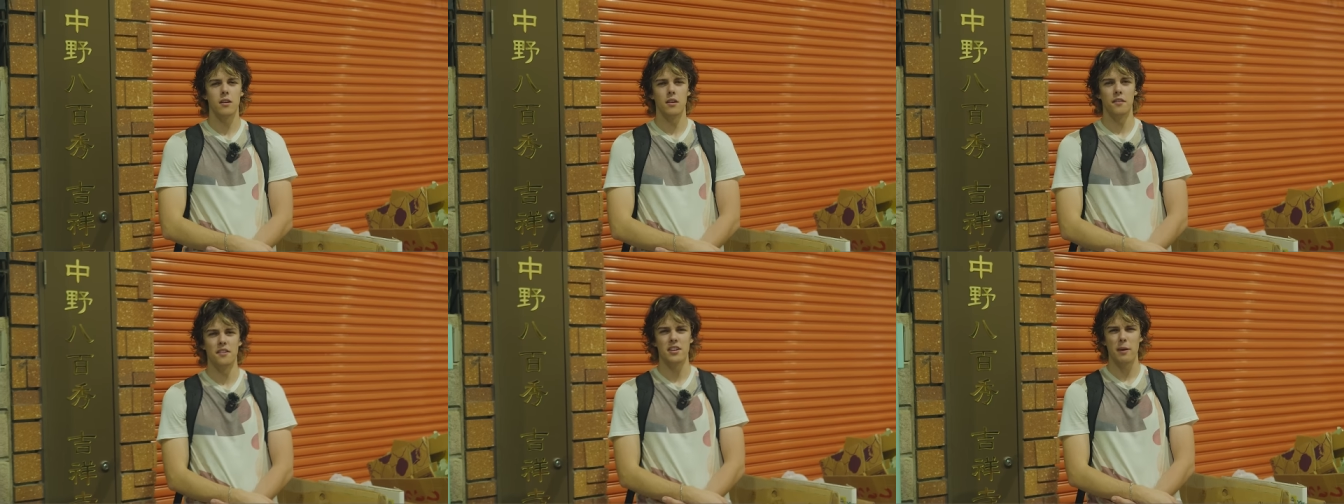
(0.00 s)

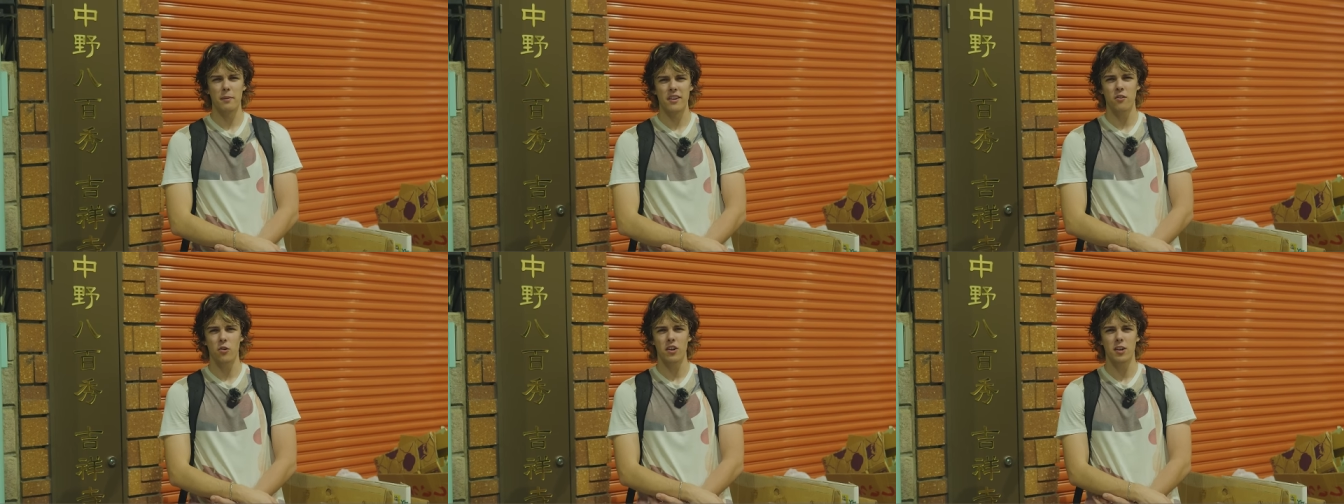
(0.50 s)
In the
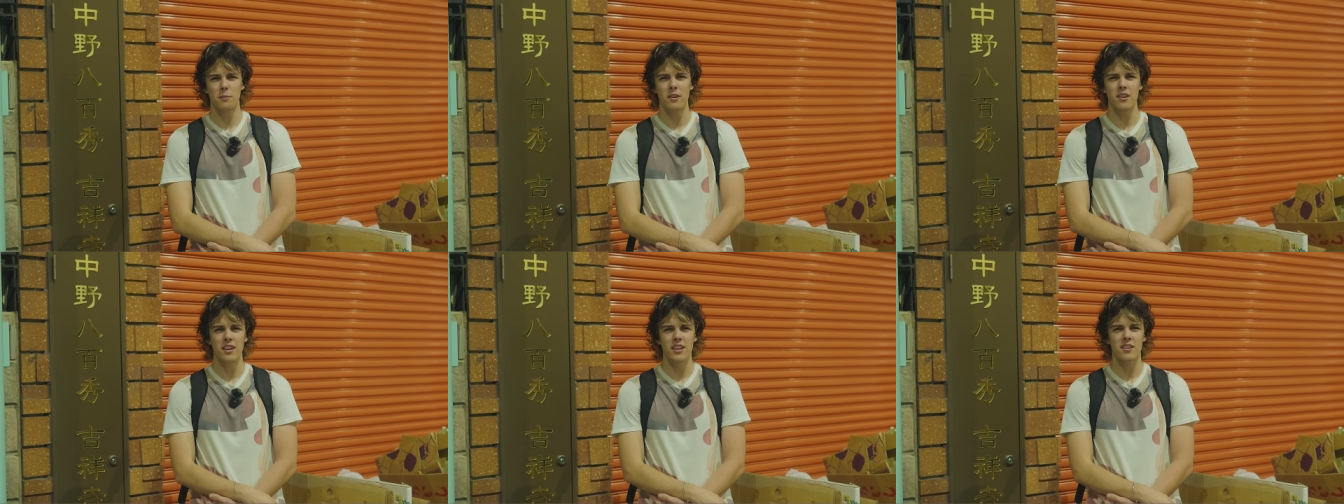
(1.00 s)
Japanese learning
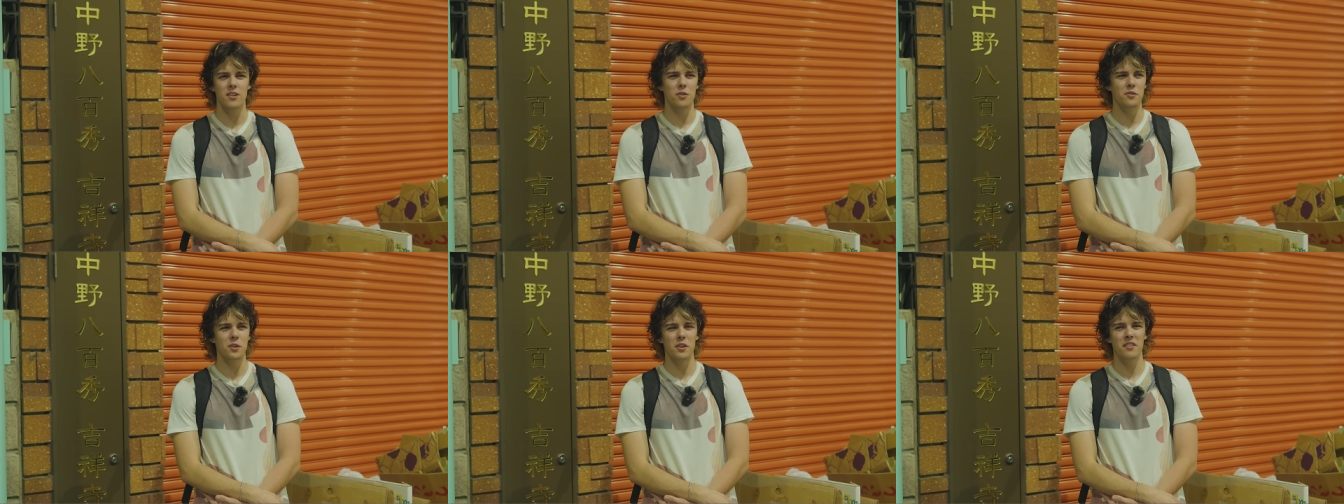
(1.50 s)
community,
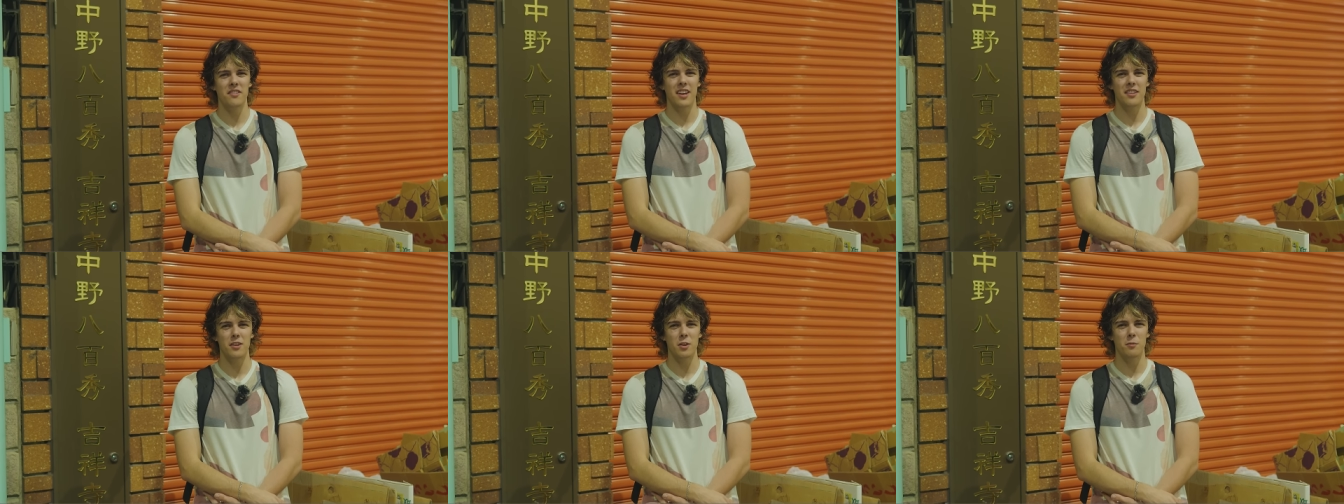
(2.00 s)
you'll notice
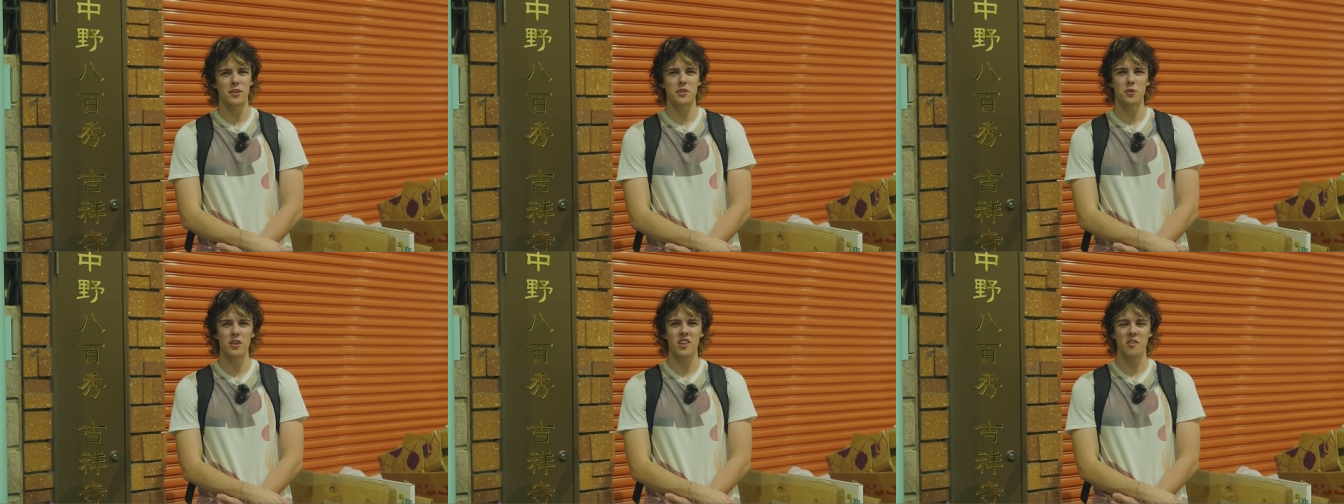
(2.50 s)
that the
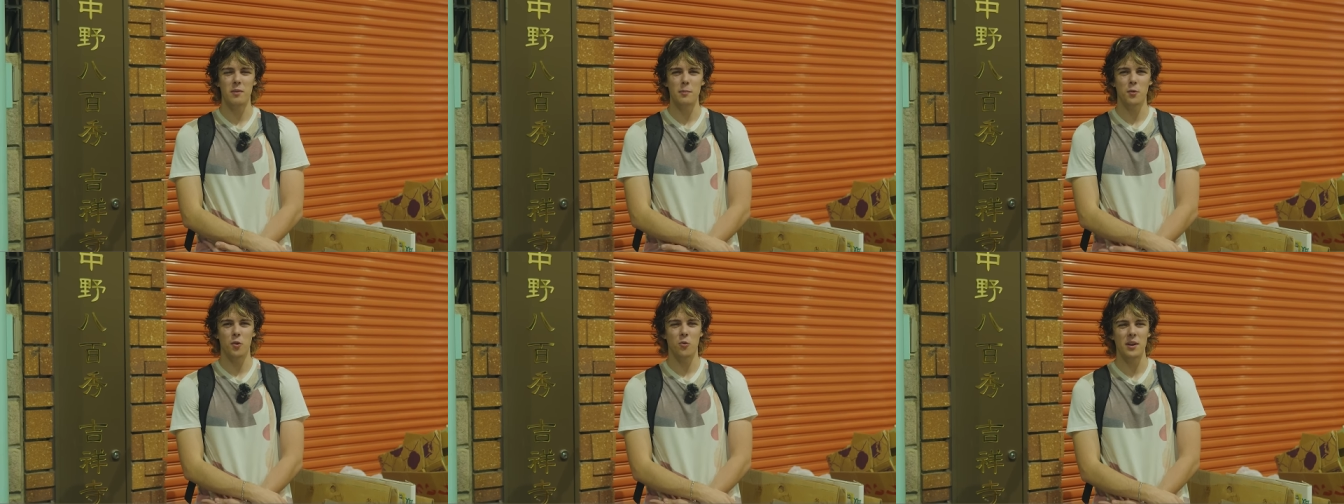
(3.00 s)
majority of
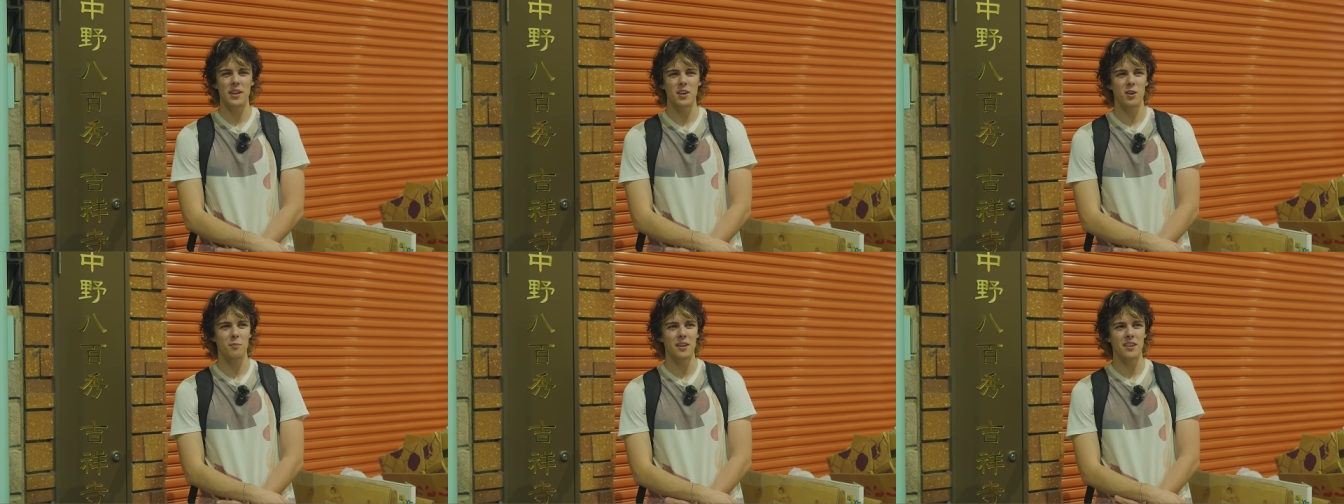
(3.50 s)
people quit
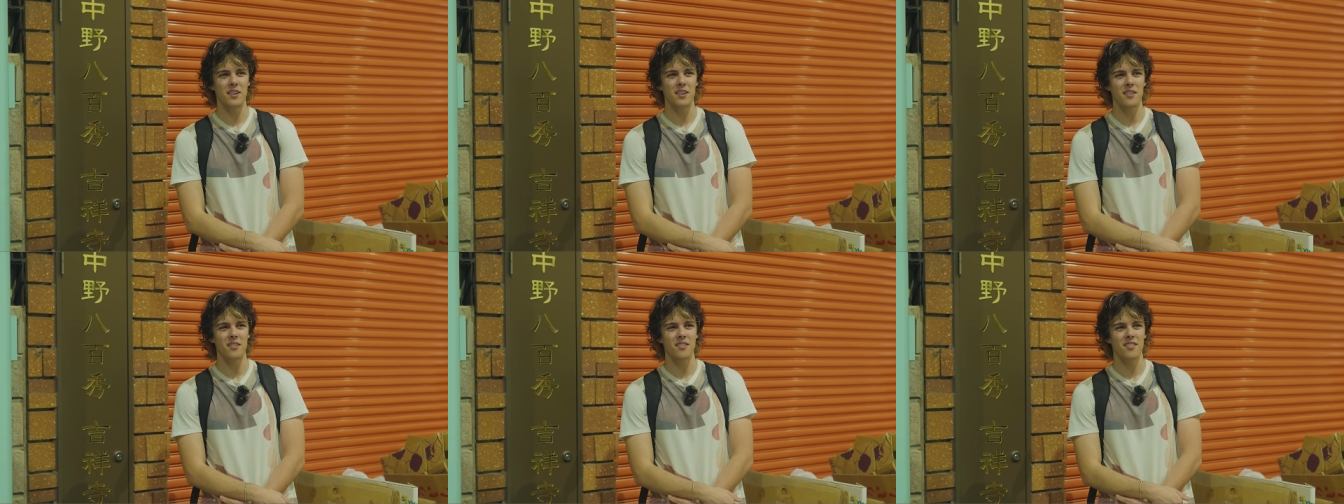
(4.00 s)
here
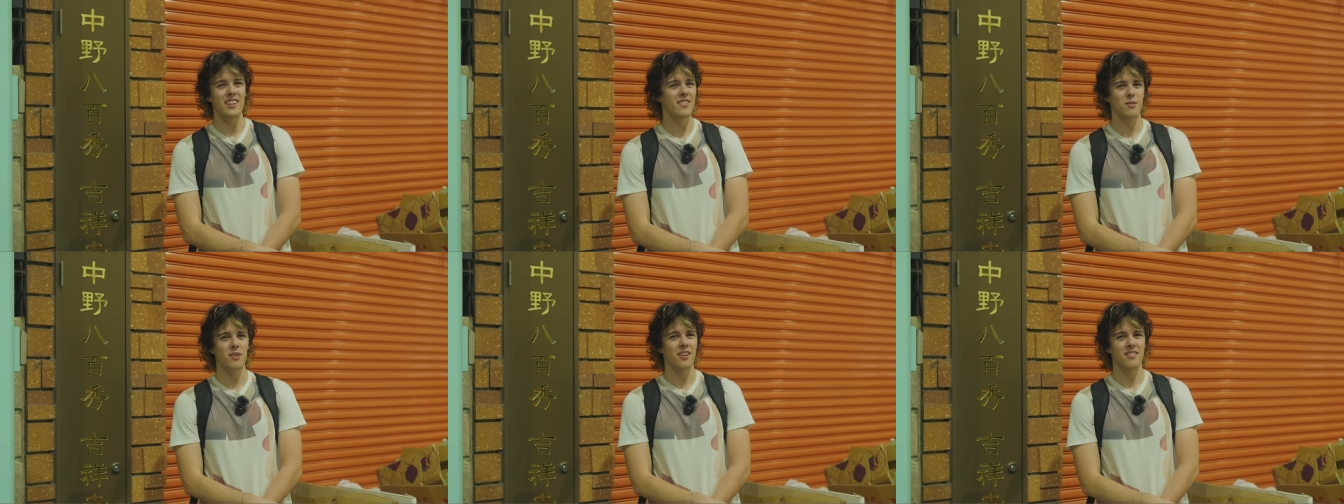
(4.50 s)
because they
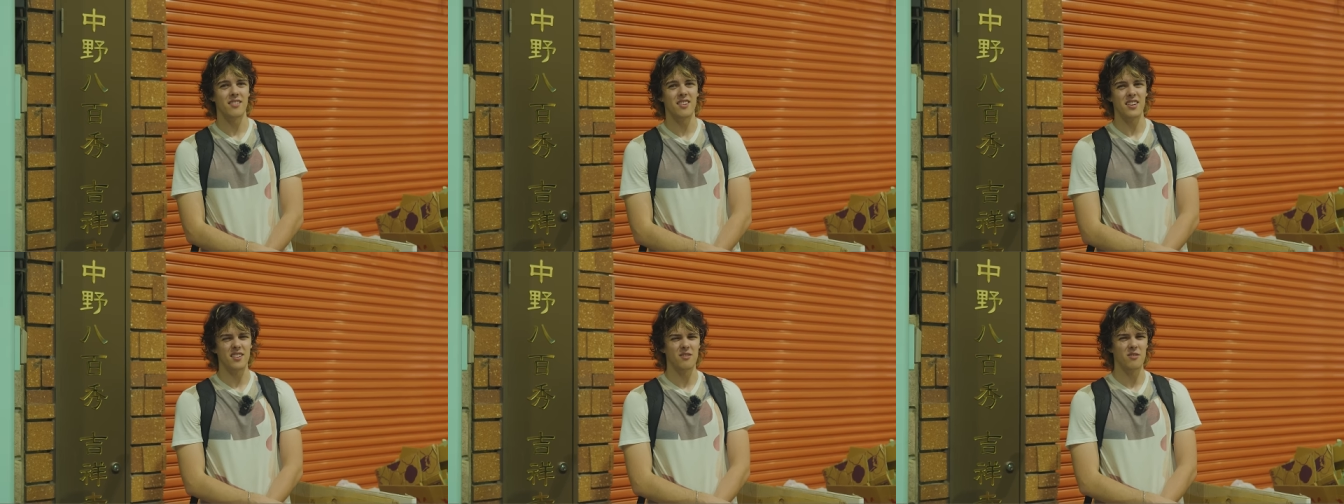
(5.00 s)
just realize they're
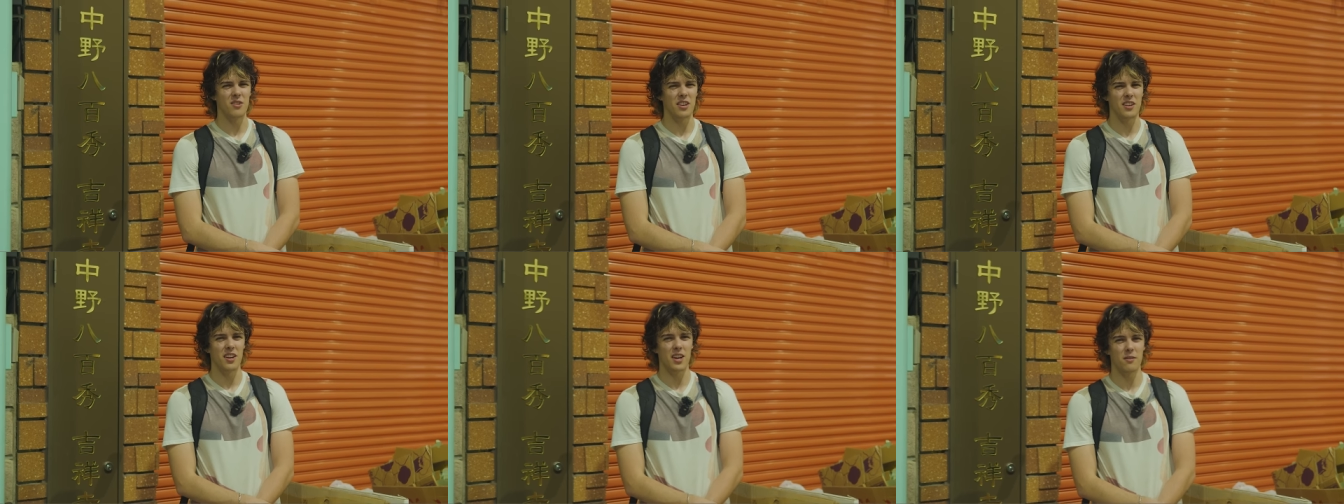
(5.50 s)
not really
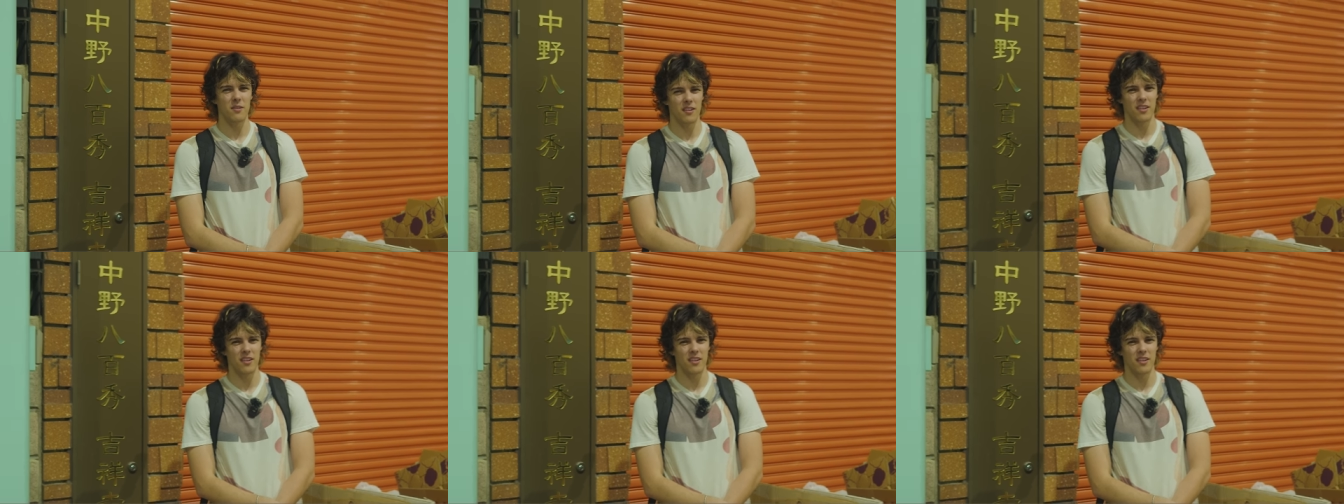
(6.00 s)
cut out for